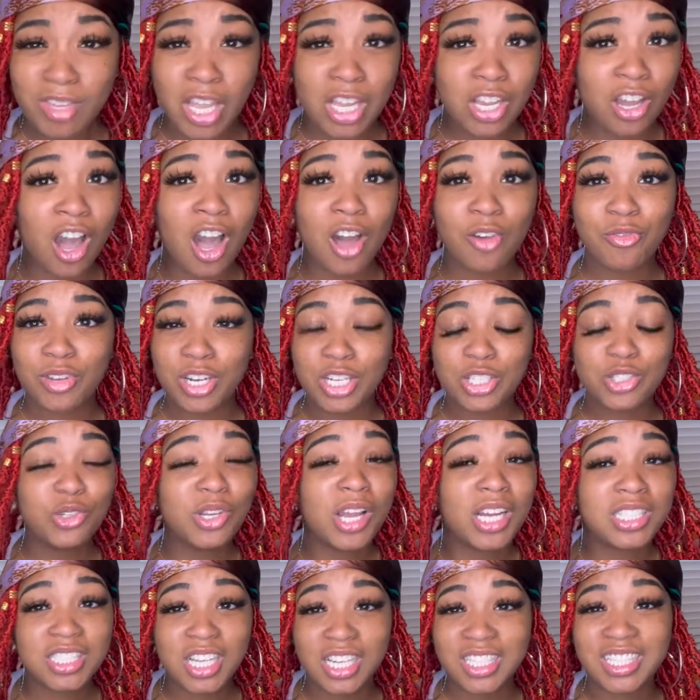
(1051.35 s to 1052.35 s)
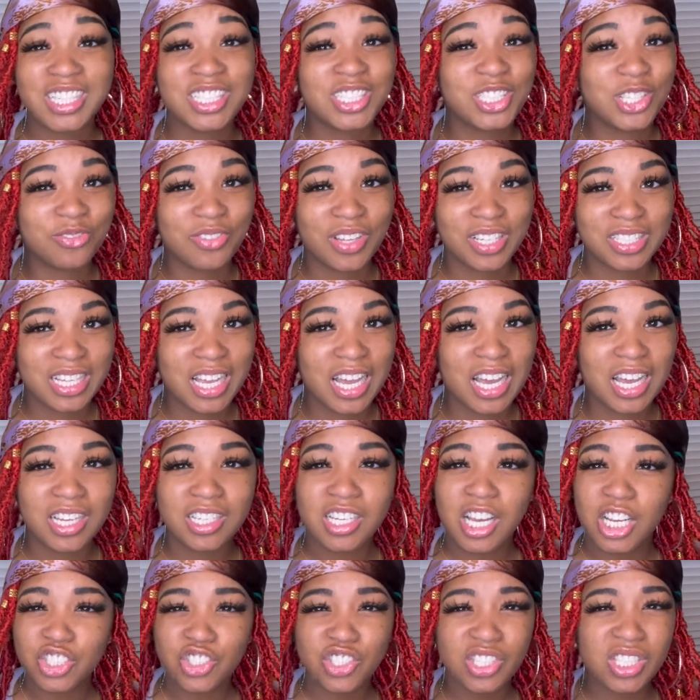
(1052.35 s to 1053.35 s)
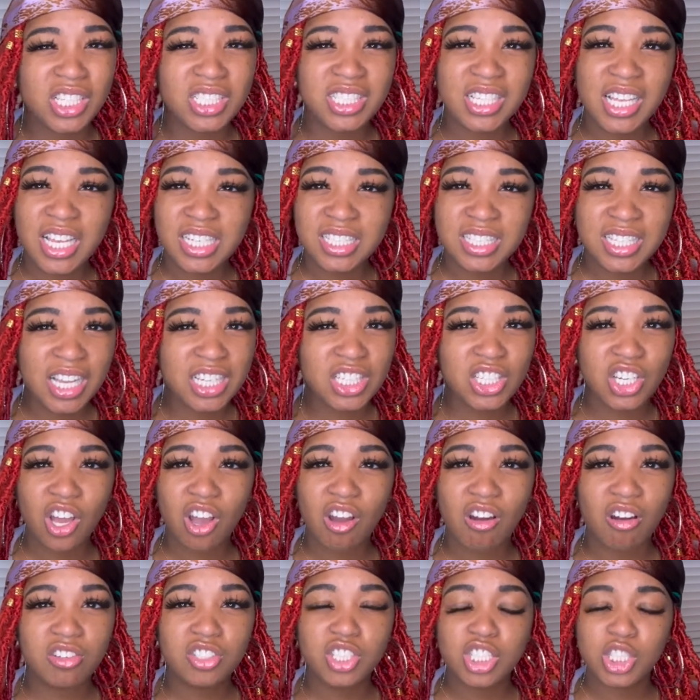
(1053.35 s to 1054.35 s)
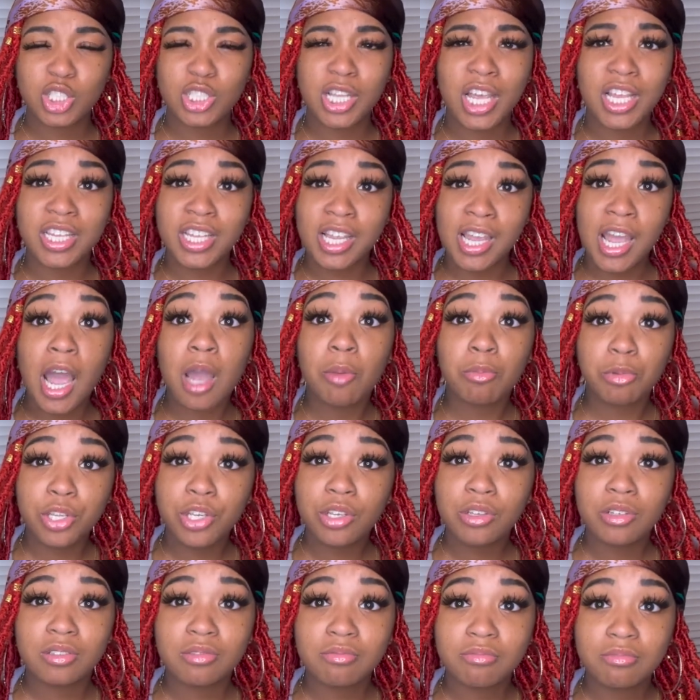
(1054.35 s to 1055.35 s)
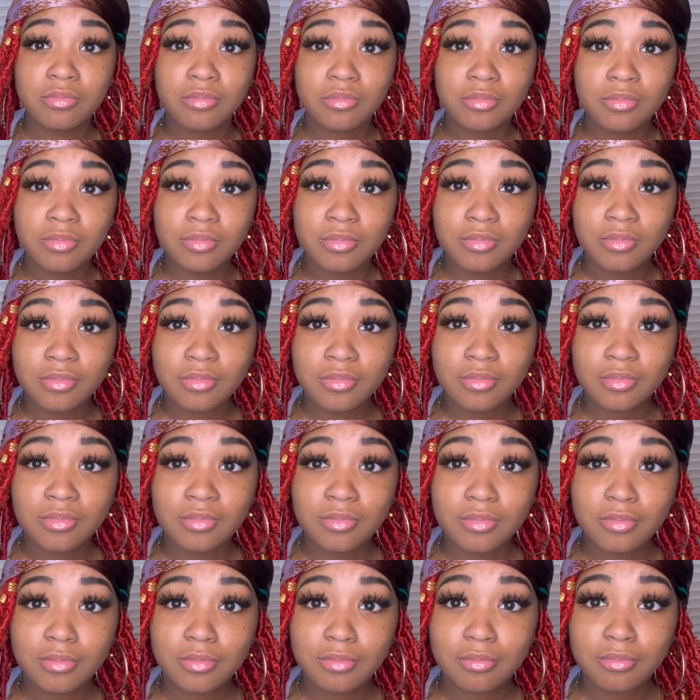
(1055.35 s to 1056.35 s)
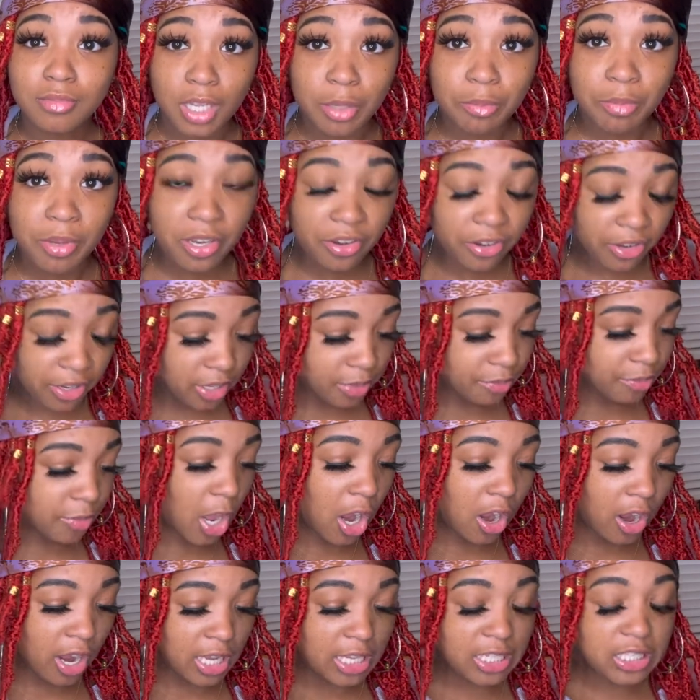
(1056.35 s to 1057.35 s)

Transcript: Confidence. You got to talk to yourself like that. I shouldn't have said it's like, no. Just say, yeah, I'm cute. Period. All right.